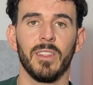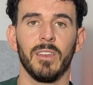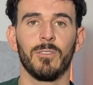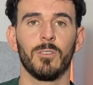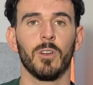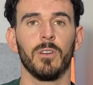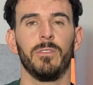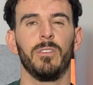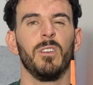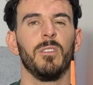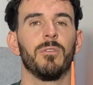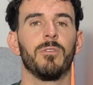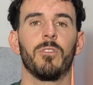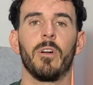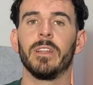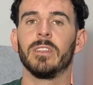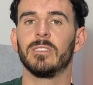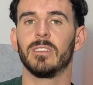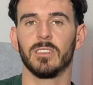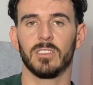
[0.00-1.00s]
They've got a few
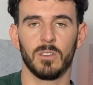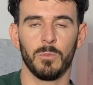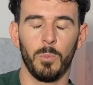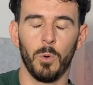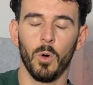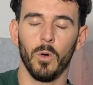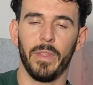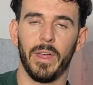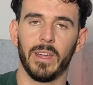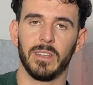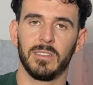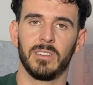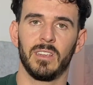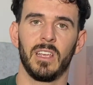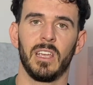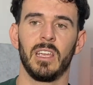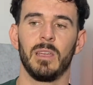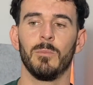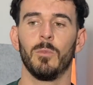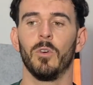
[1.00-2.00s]
friends that support that
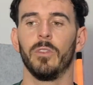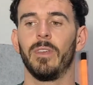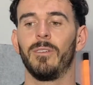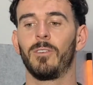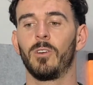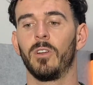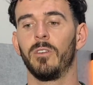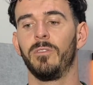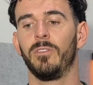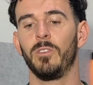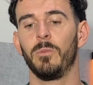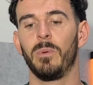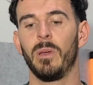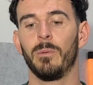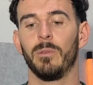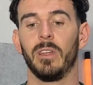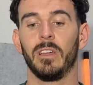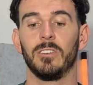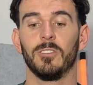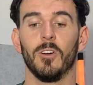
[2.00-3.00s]
team, or they've got a few
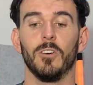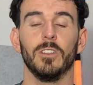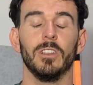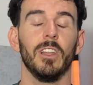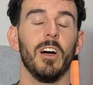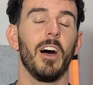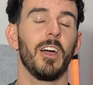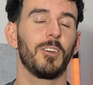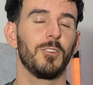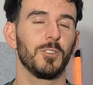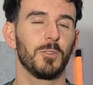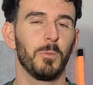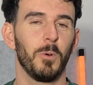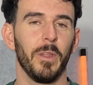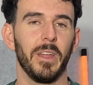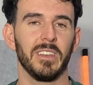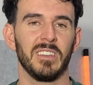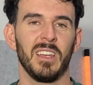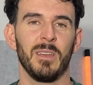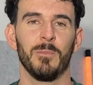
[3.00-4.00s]
people they don't like who
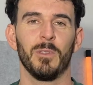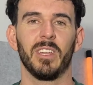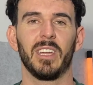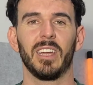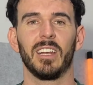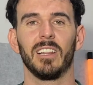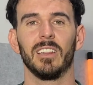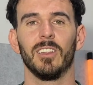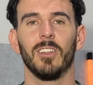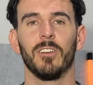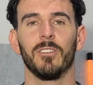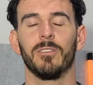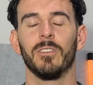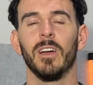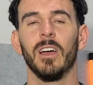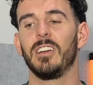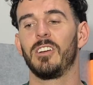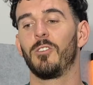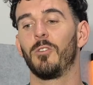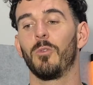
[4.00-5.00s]
support that team, or they get a lot of
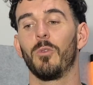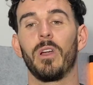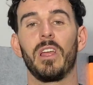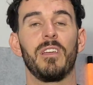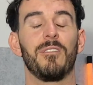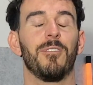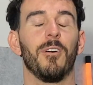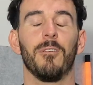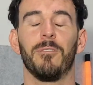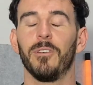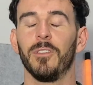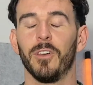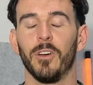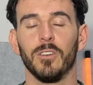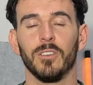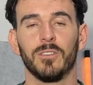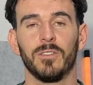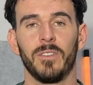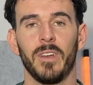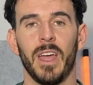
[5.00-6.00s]
grief off of
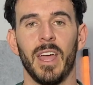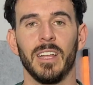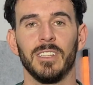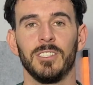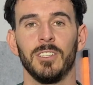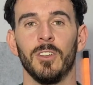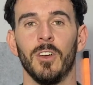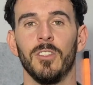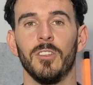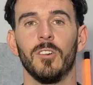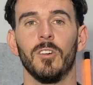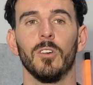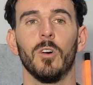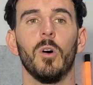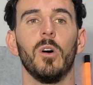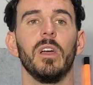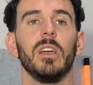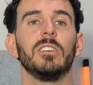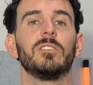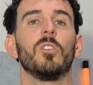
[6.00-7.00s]
those fans. There
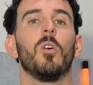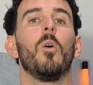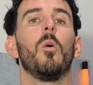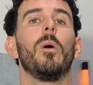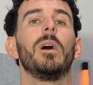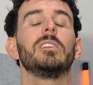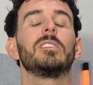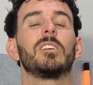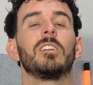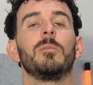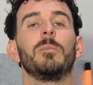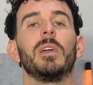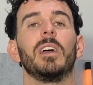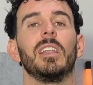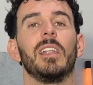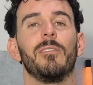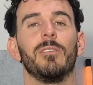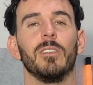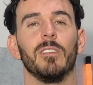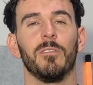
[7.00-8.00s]
is always going to be a
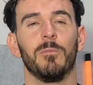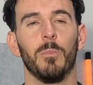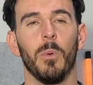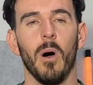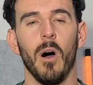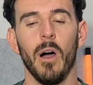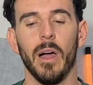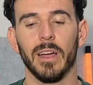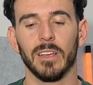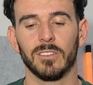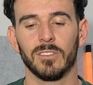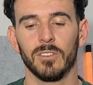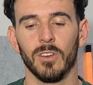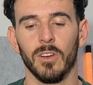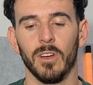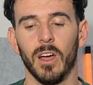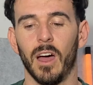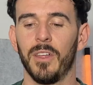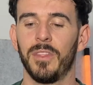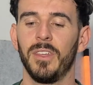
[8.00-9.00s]
level of bias.
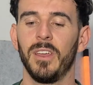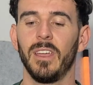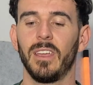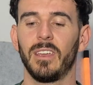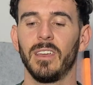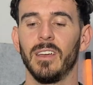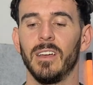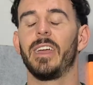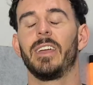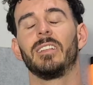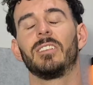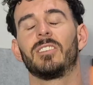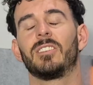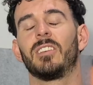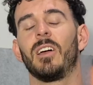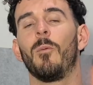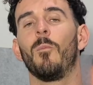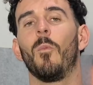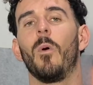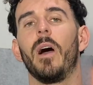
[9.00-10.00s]
So I think in
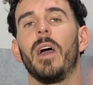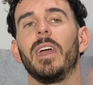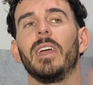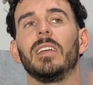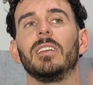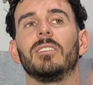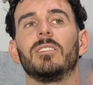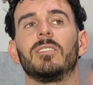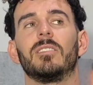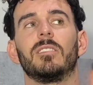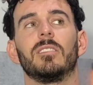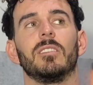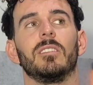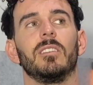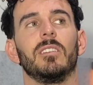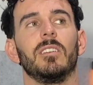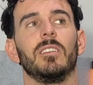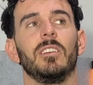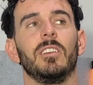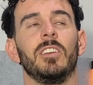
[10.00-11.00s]
some ways,
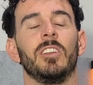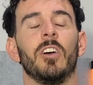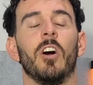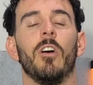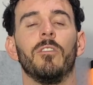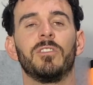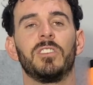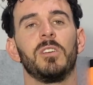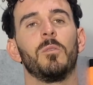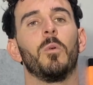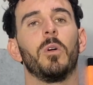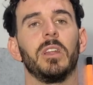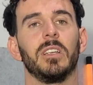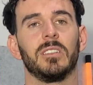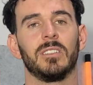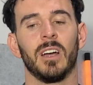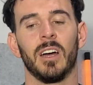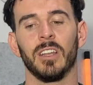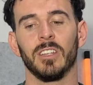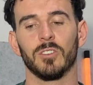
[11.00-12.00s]
obviously what he's
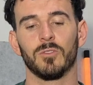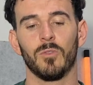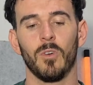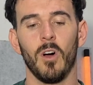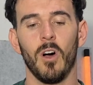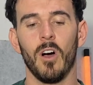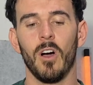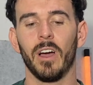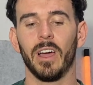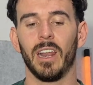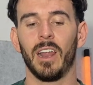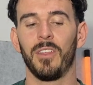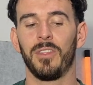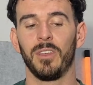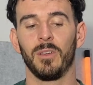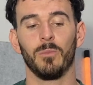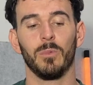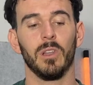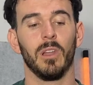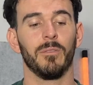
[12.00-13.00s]
done is wrong, and I
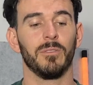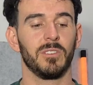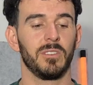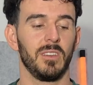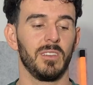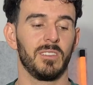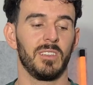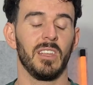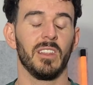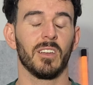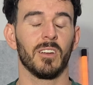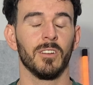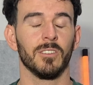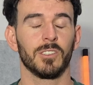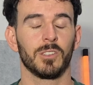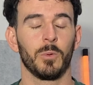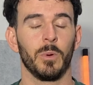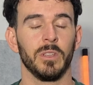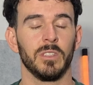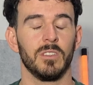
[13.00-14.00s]
think we'll obviously see the
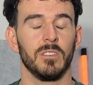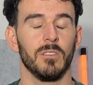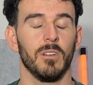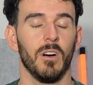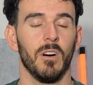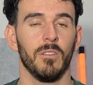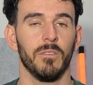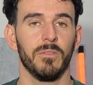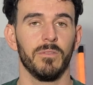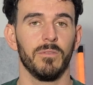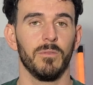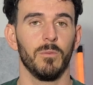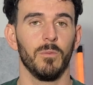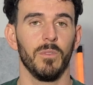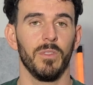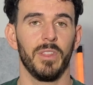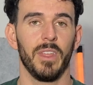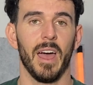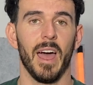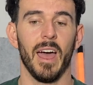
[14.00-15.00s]
consequences of
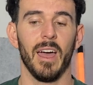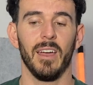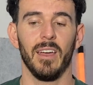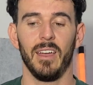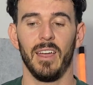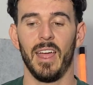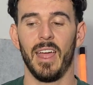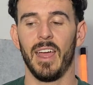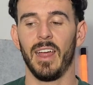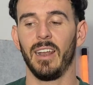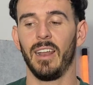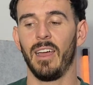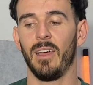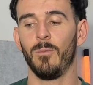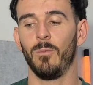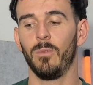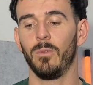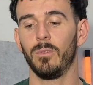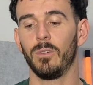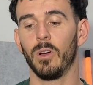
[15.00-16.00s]
that
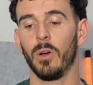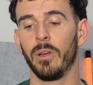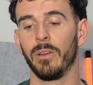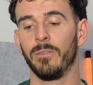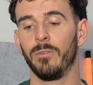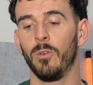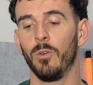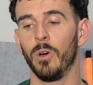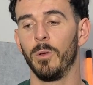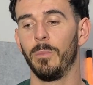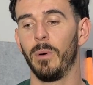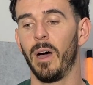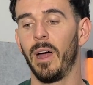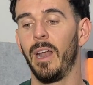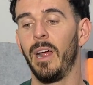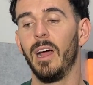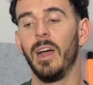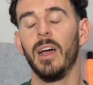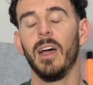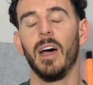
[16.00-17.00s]
and going forward.
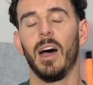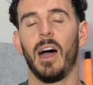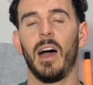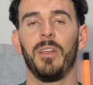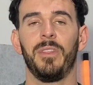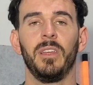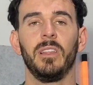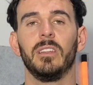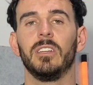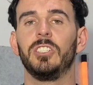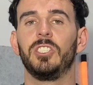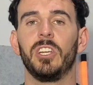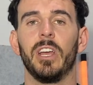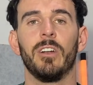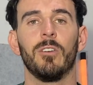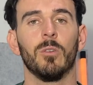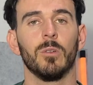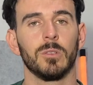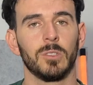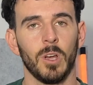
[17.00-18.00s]
But I think the
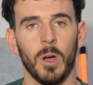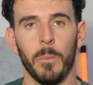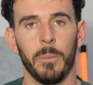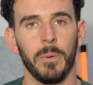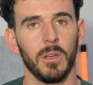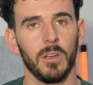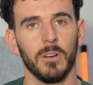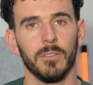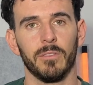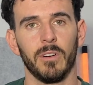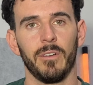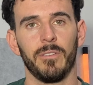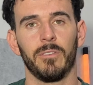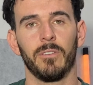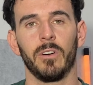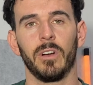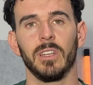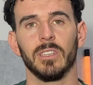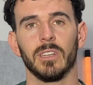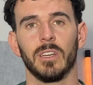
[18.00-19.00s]
general topic of
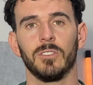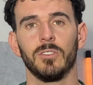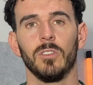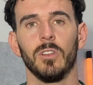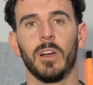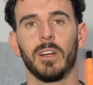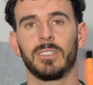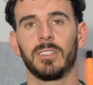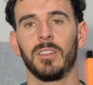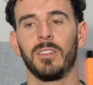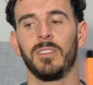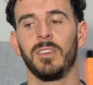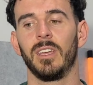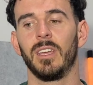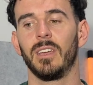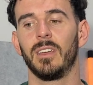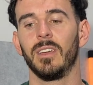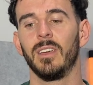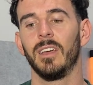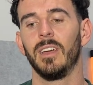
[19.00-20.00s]
referees, I do like to
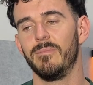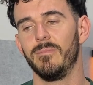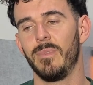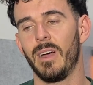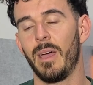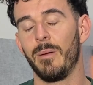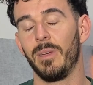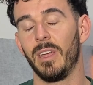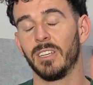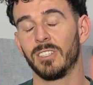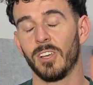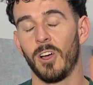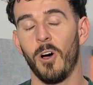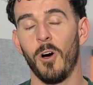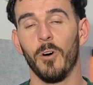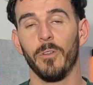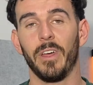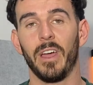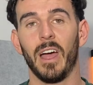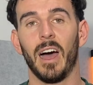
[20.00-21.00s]
think maybe as a
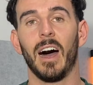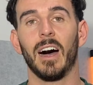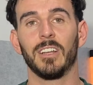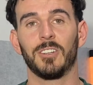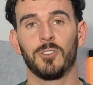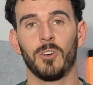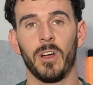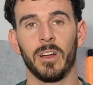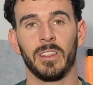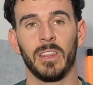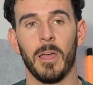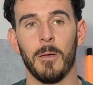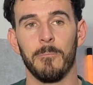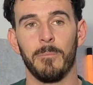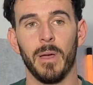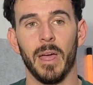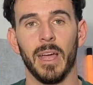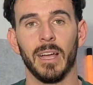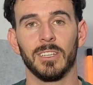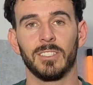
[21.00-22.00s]
whole they are trying their
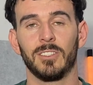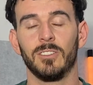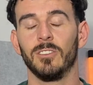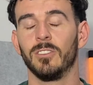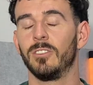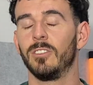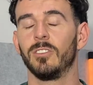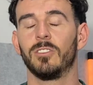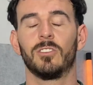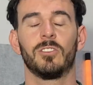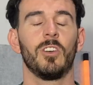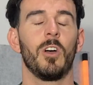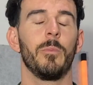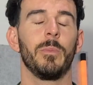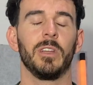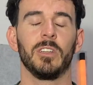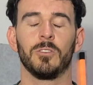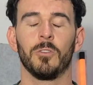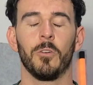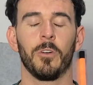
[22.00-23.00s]
best. There's so
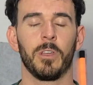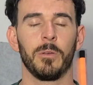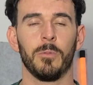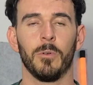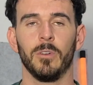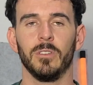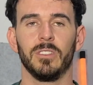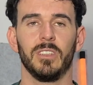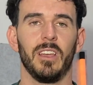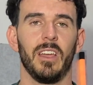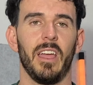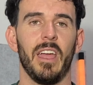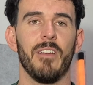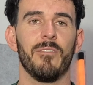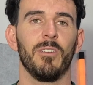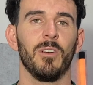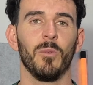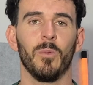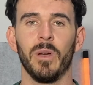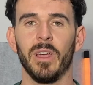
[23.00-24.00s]
many talking points
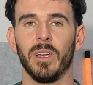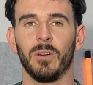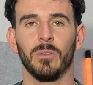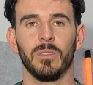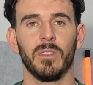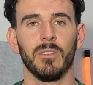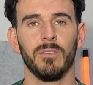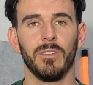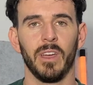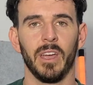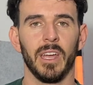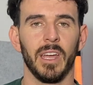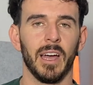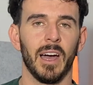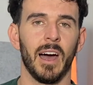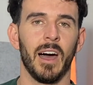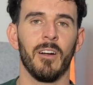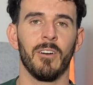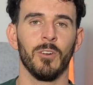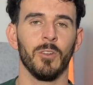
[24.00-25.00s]
every week with the
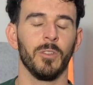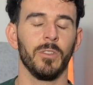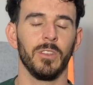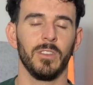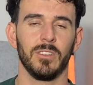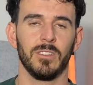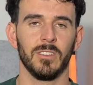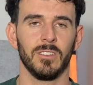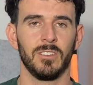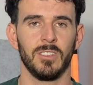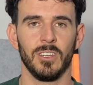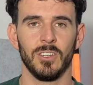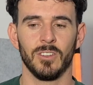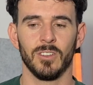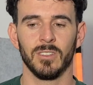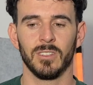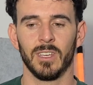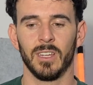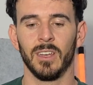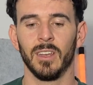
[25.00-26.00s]
VAR and all these
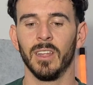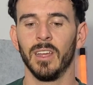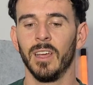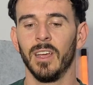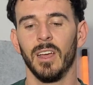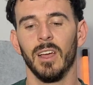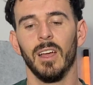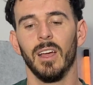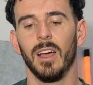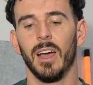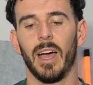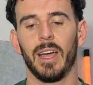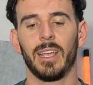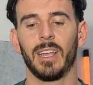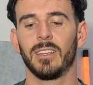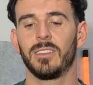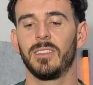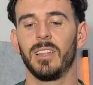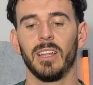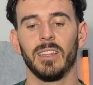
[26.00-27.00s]
decisions, and I
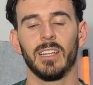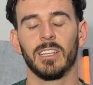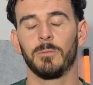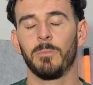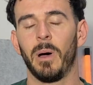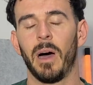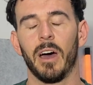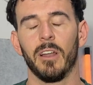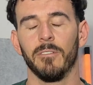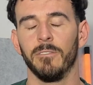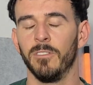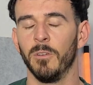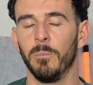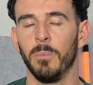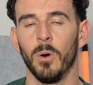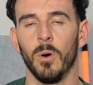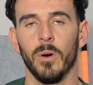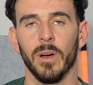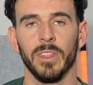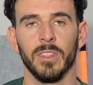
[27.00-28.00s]
guess that's part of
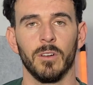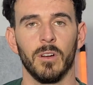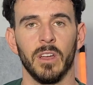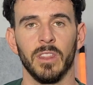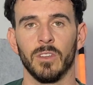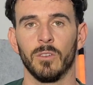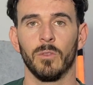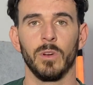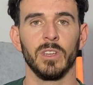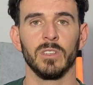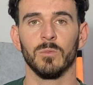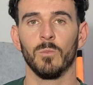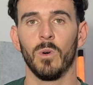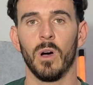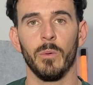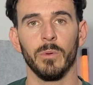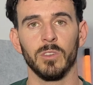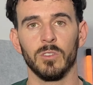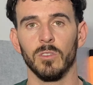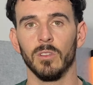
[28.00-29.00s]
football and the reason why
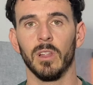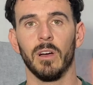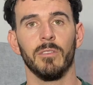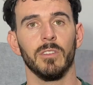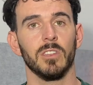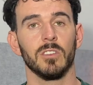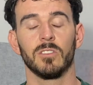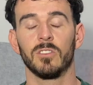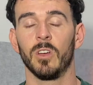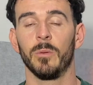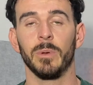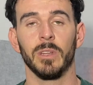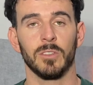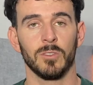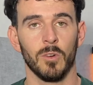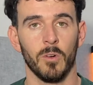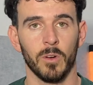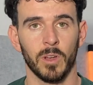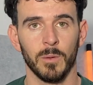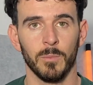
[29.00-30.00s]
we do love it. There's so many
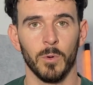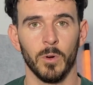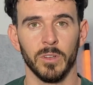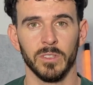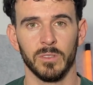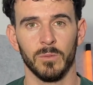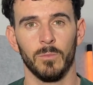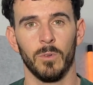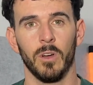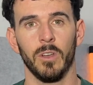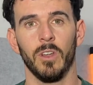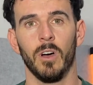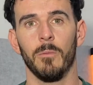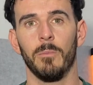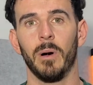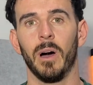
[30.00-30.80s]
talking points and whatnot.